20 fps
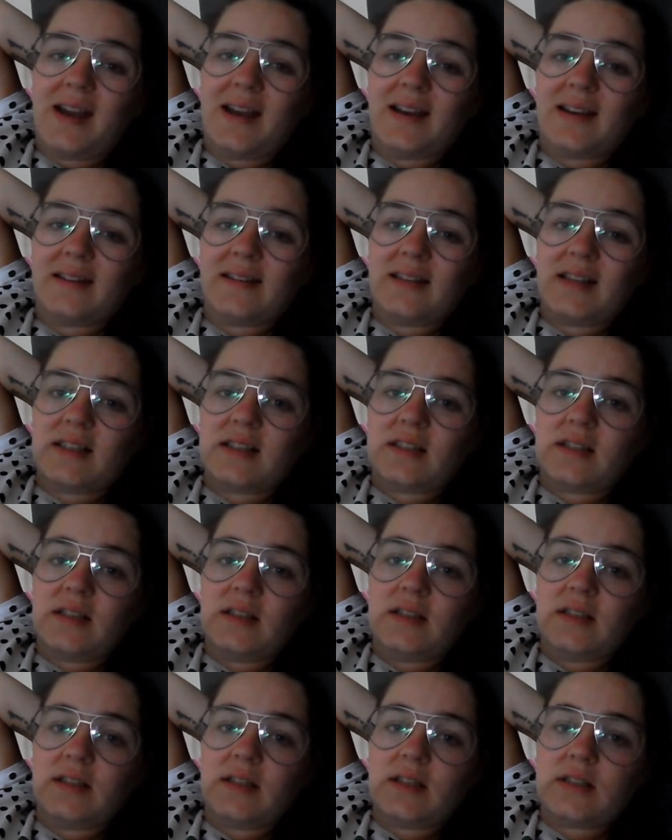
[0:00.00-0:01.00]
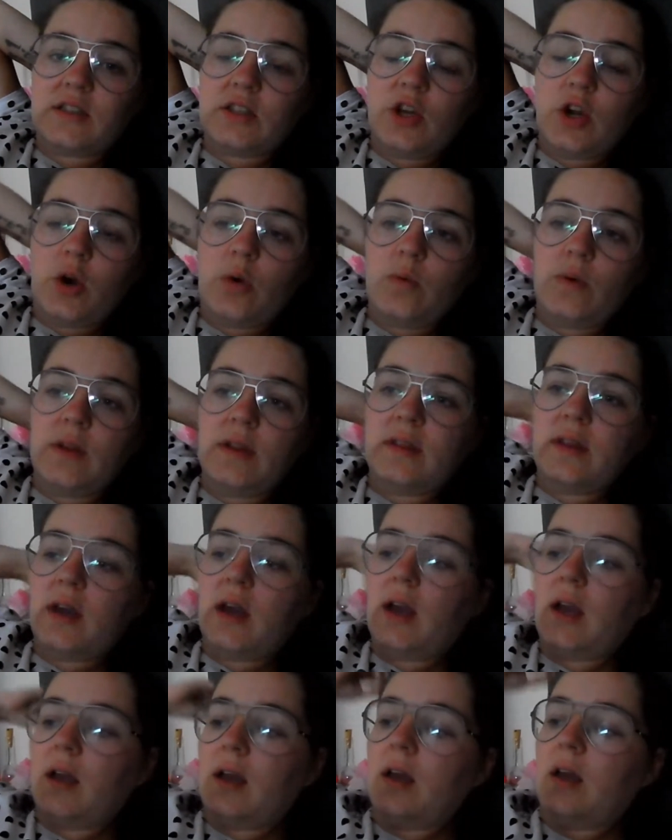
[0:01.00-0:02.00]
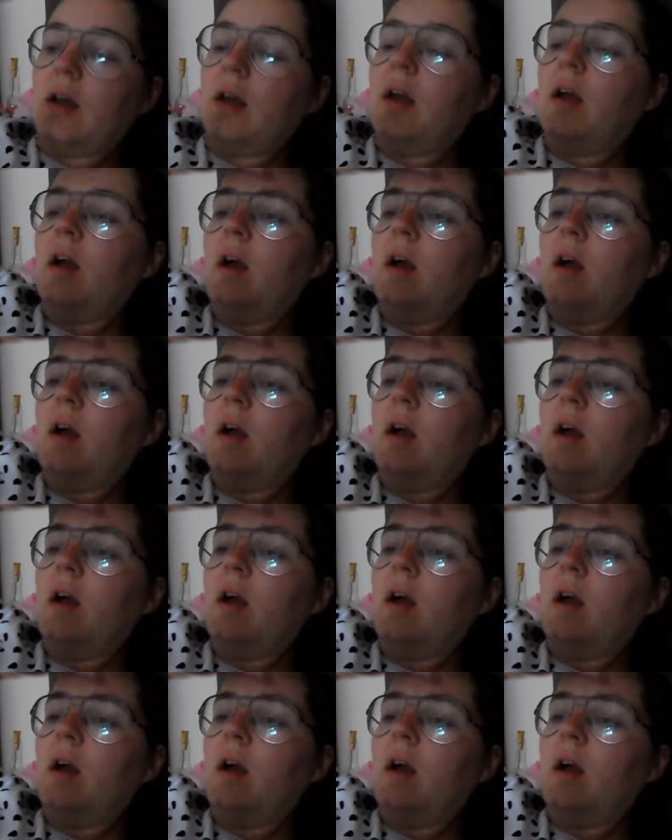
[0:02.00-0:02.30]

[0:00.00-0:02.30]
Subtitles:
yeah, that's the only thing.